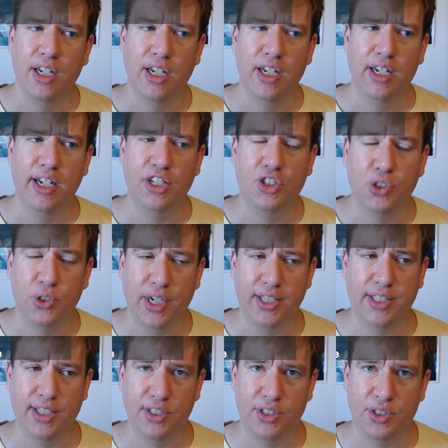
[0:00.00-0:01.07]

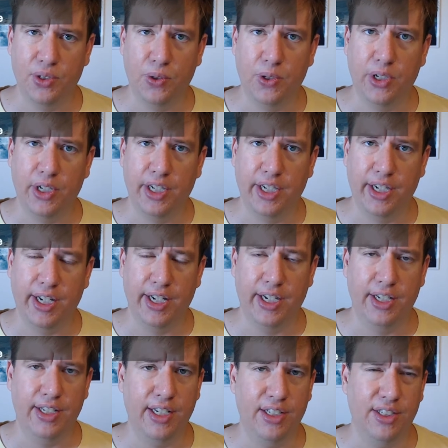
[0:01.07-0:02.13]
interesting story, and
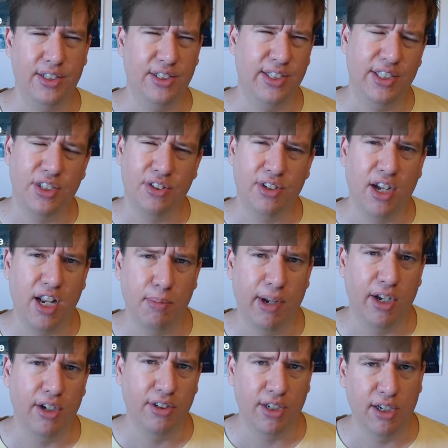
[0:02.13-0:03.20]
it says a lot
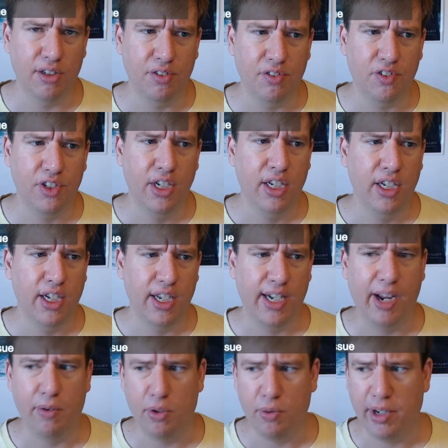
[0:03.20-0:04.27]
about love, and I
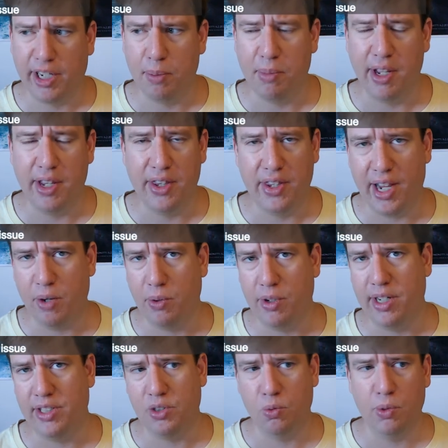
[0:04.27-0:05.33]
would recommend that one
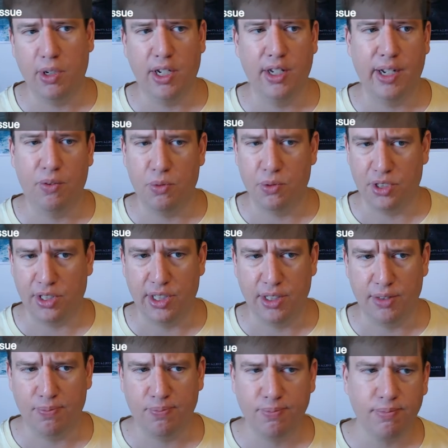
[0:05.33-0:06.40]
as well. That one was good.
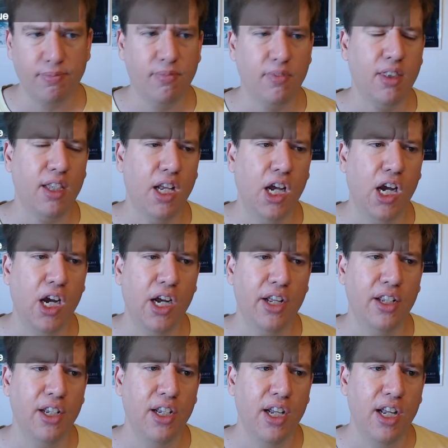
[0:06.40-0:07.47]
Uh,
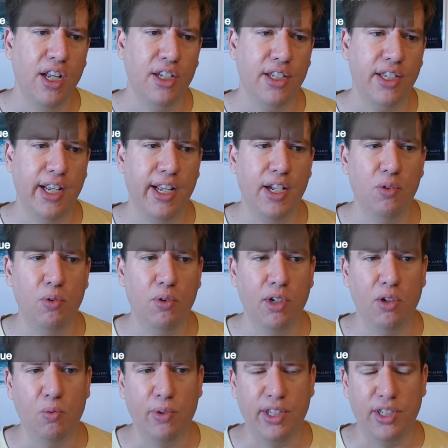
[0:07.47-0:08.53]
then
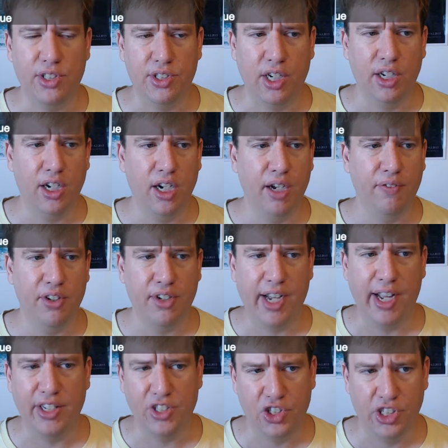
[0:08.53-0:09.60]
with the start of The
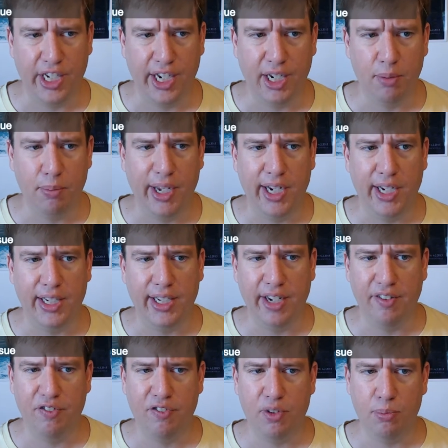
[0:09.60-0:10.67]
Last Cheng Beng
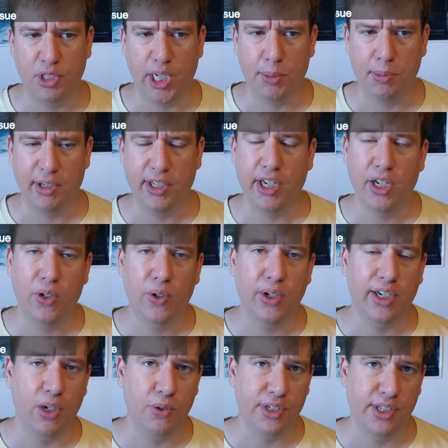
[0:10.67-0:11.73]
Gift from Jaymee Goh, it
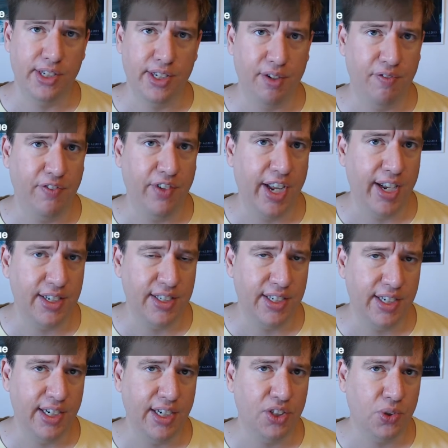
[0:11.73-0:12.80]
goes into the
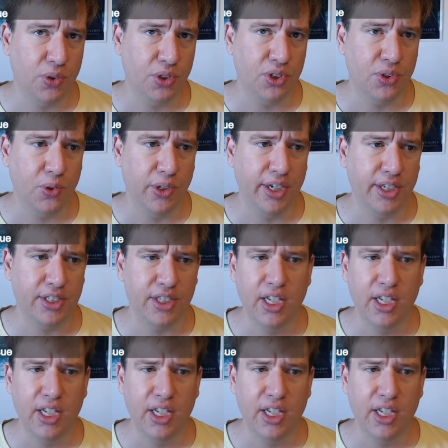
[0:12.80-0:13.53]
fantasy short stories,